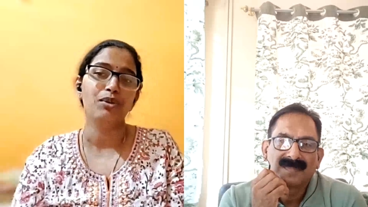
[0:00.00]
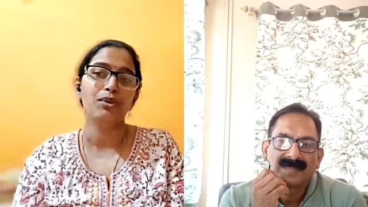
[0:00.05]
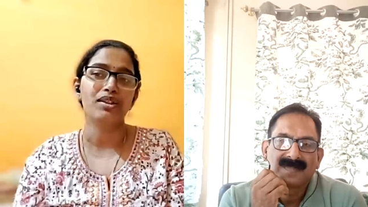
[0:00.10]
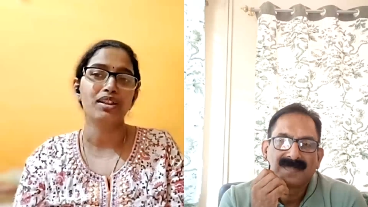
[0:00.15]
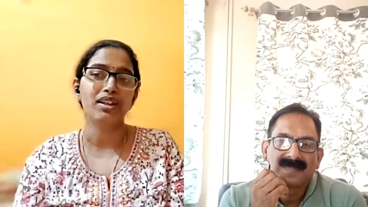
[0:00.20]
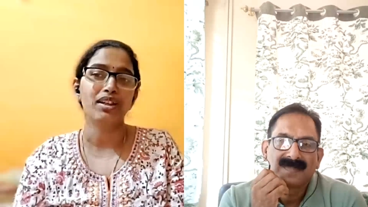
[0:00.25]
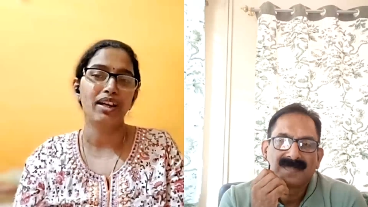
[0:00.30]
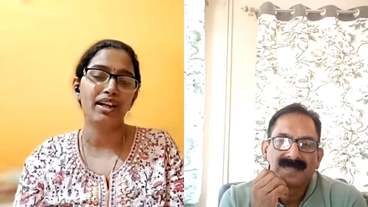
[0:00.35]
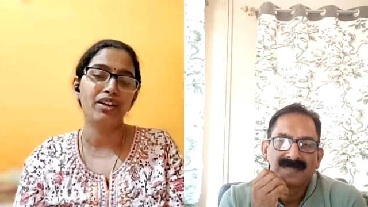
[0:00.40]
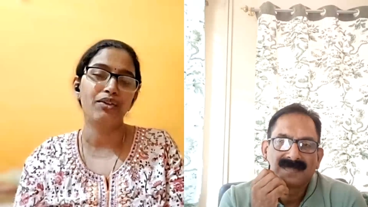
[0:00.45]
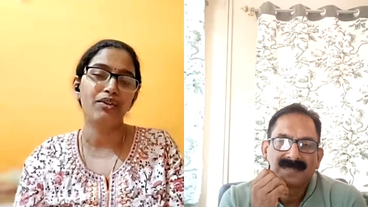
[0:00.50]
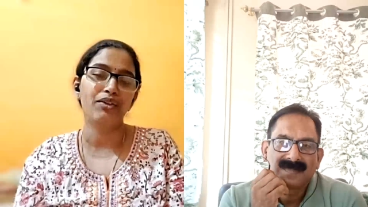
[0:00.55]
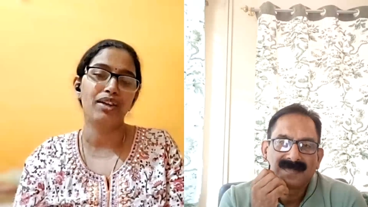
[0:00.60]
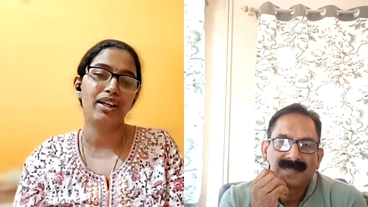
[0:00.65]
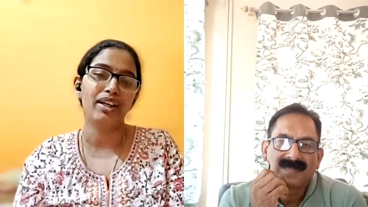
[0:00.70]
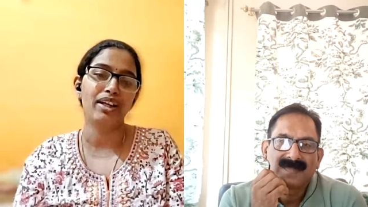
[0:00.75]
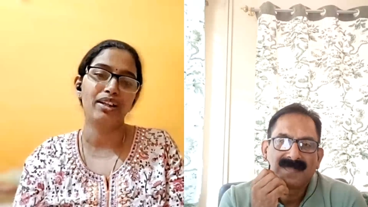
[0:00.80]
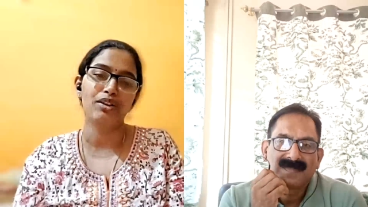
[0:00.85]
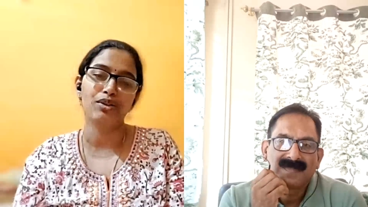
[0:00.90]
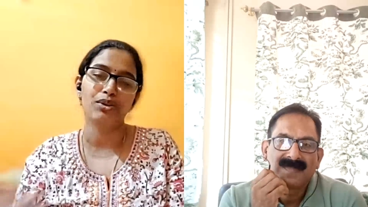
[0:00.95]
Speaker 1: It was a night
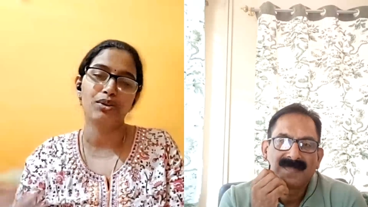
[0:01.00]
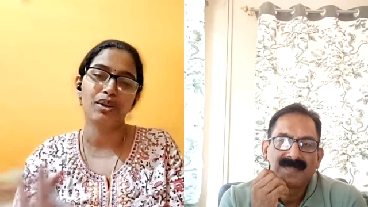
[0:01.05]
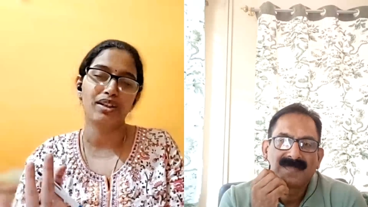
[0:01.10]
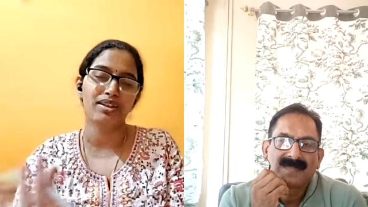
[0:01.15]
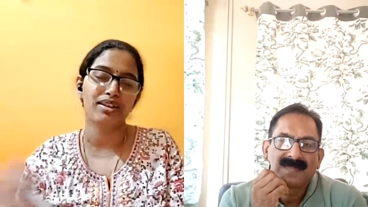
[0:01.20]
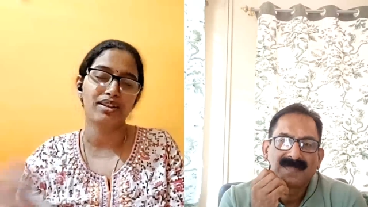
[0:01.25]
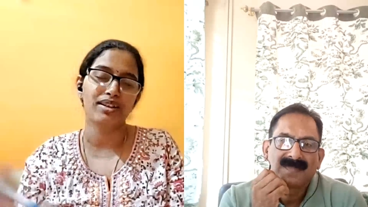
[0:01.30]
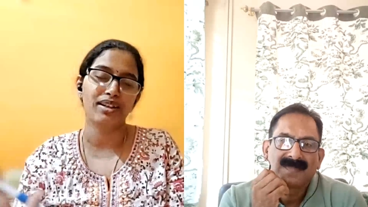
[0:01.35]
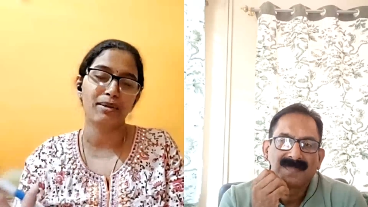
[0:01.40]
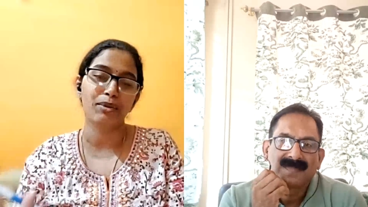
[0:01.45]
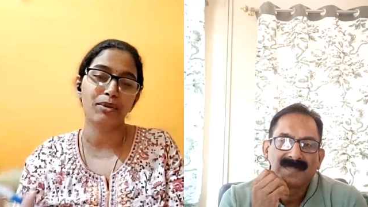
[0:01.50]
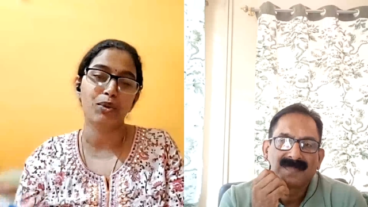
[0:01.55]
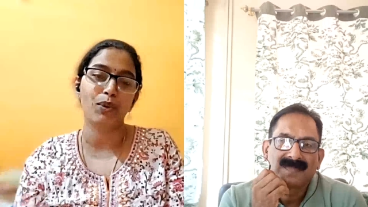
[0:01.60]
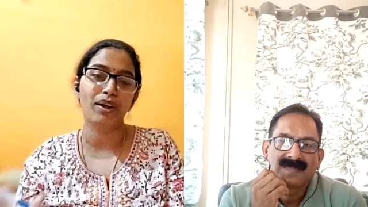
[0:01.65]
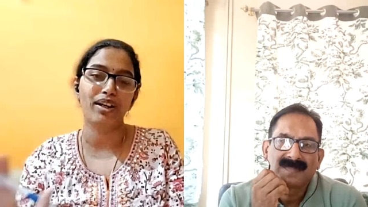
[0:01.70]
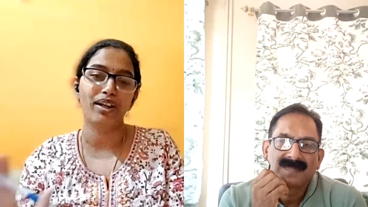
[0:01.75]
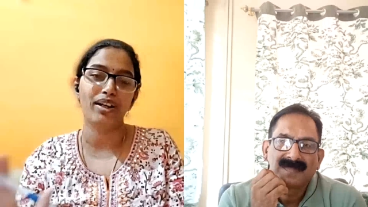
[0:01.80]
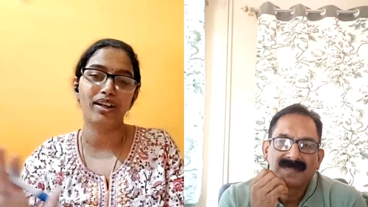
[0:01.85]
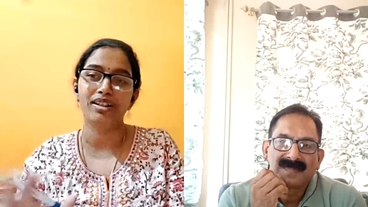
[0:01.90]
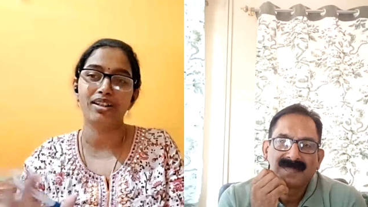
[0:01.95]
flight, so I just kept
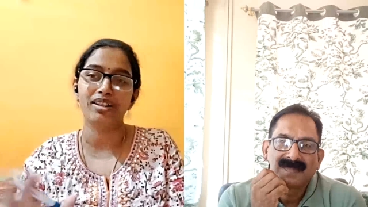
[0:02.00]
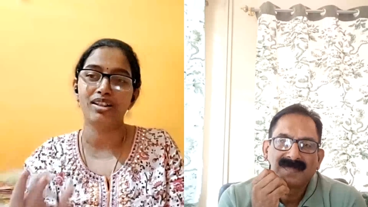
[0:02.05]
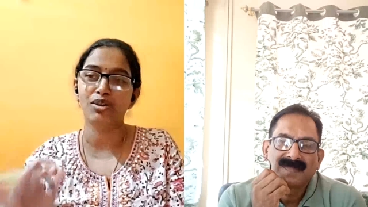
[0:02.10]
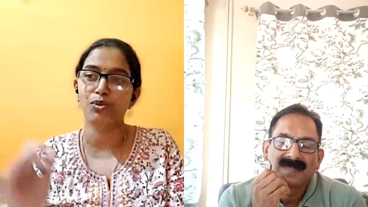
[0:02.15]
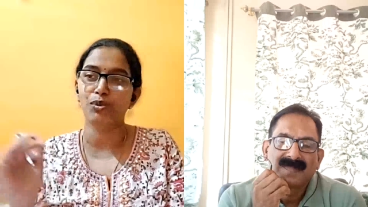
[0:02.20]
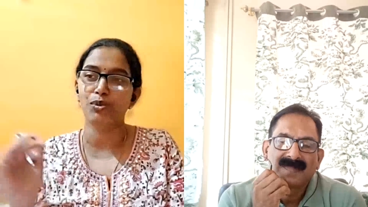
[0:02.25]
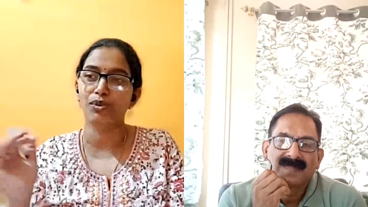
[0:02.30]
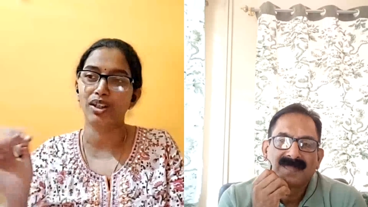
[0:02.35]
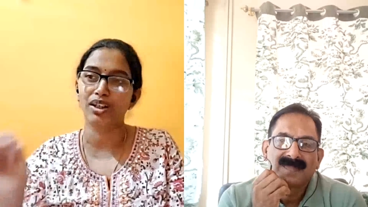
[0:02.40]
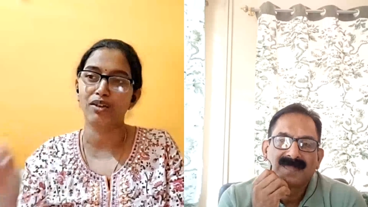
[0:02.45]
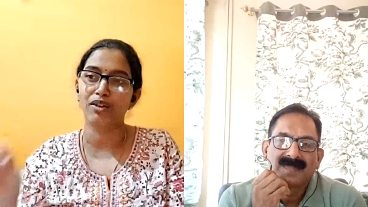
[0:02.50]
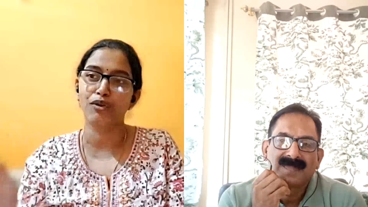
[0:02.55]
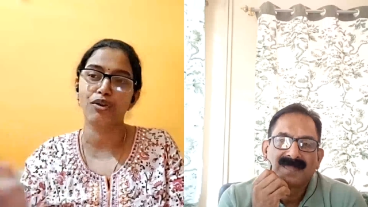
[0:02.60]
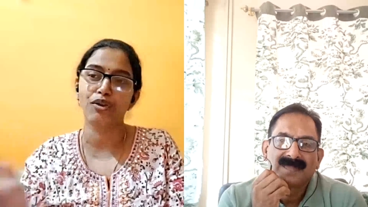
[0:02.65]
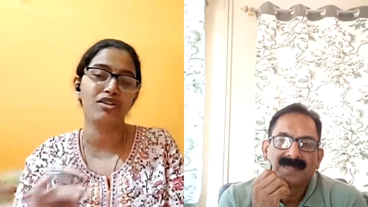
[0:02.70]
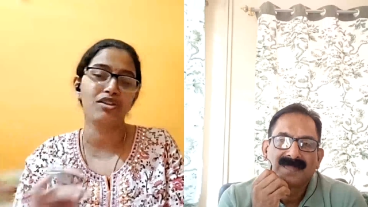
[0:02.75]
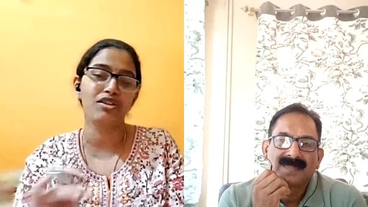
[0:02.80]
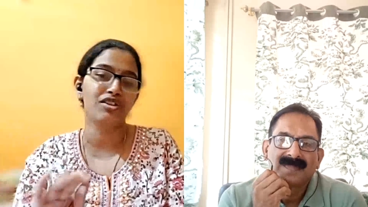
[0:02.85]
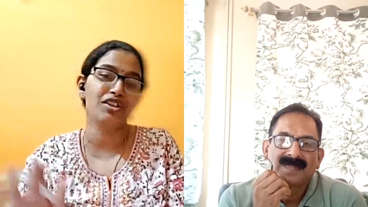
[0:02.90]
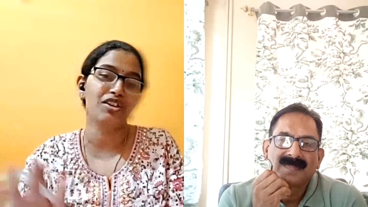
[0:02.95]
quiet. I just waited
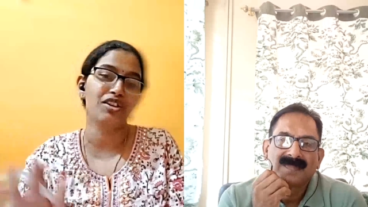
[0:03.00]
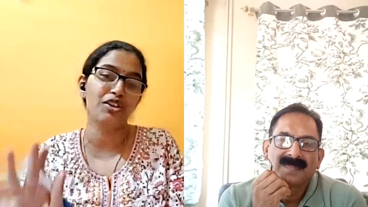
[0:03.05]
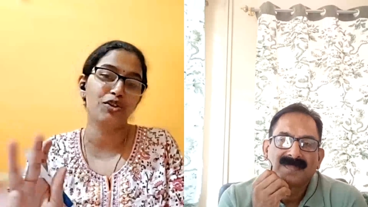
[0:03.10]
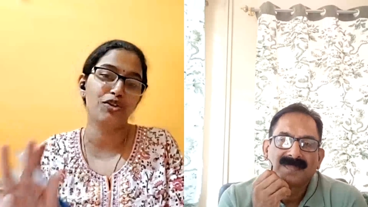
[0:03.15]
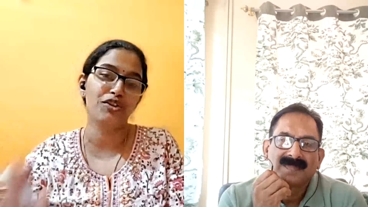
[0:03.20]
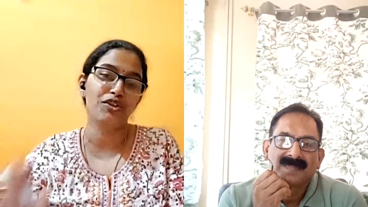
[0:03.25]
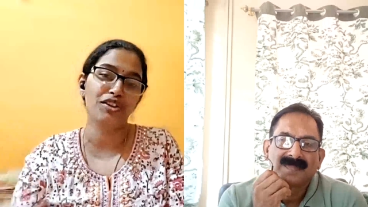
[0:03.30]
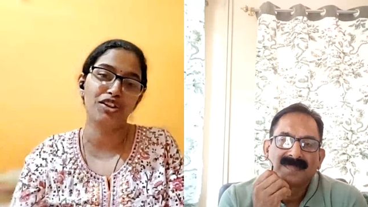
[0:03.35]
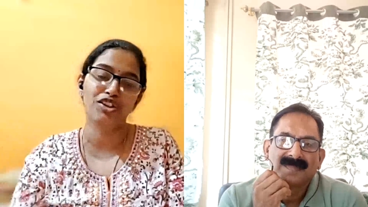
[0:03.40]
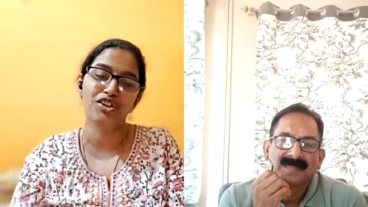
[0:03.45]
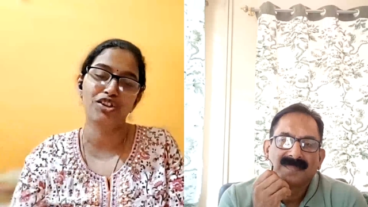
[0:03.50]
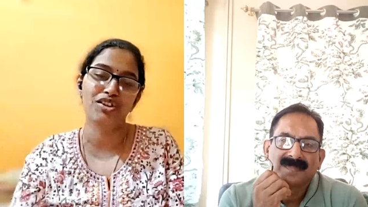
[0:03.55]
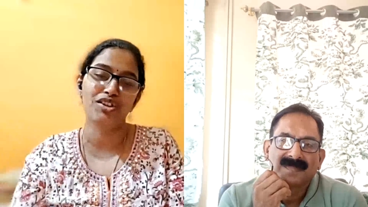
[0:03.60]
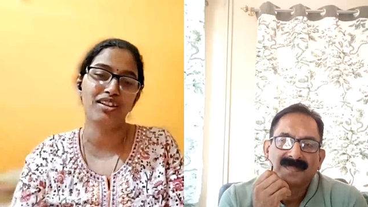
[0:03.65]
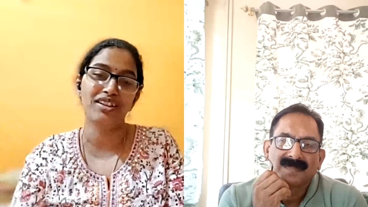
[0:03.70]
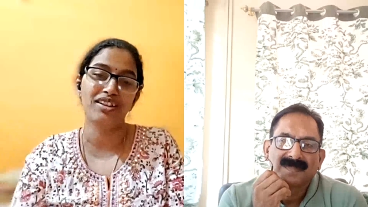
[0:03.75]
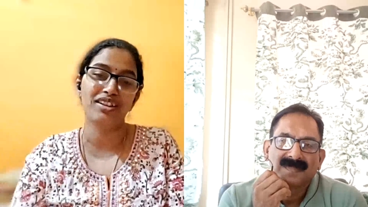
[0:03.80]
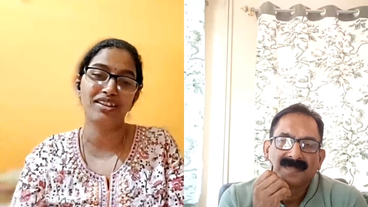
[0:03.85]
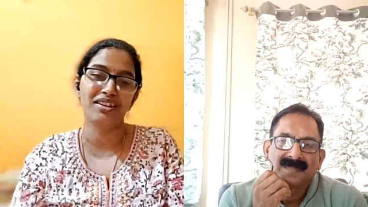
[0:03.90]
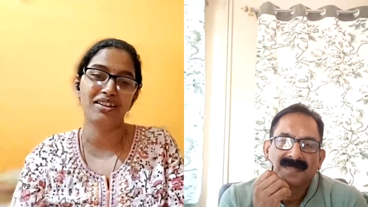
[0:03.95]
for the journey to finish.
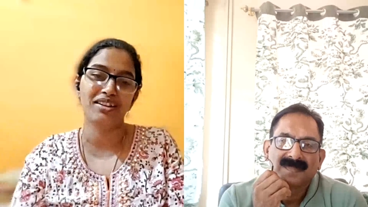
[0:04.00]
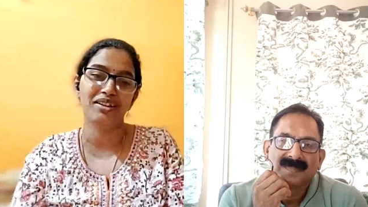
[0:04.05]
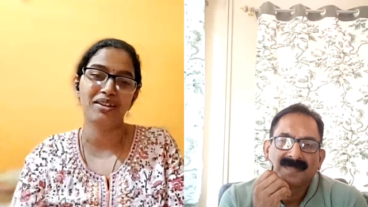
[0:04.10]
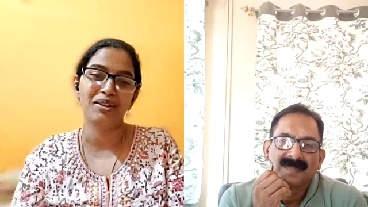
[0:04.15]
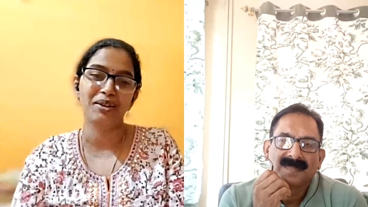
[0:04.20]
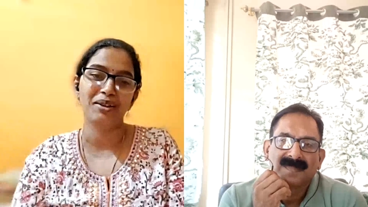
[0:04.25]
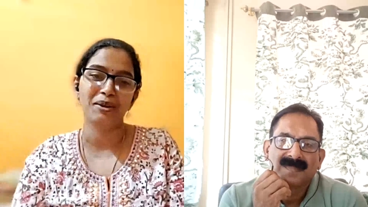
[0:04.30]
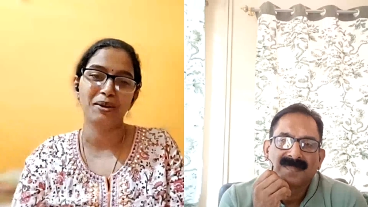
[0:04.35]
That's it.